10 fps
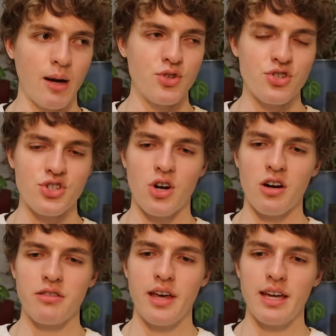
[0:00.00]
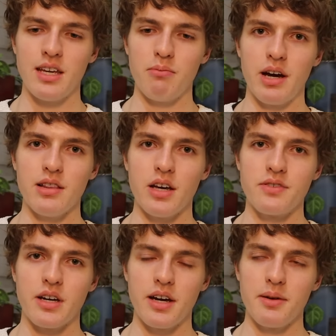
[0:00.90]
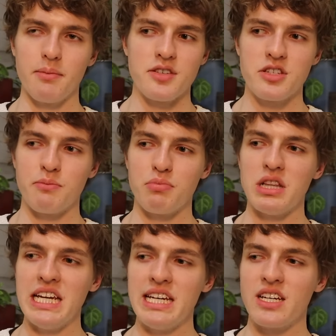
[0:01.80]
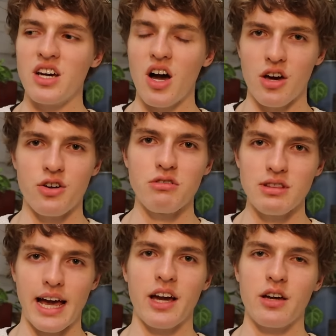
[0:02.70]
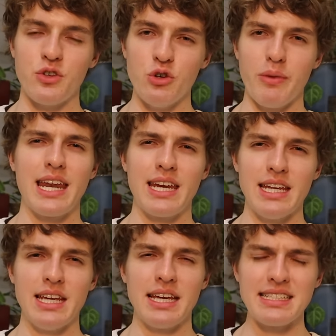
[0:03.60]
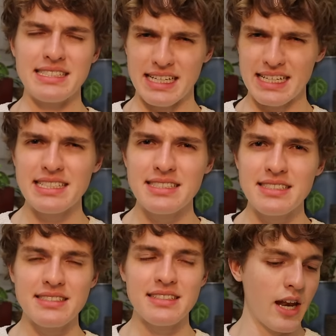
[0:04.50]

I'm just shocked that in my lifetime this complete and utter lack of humanity exists.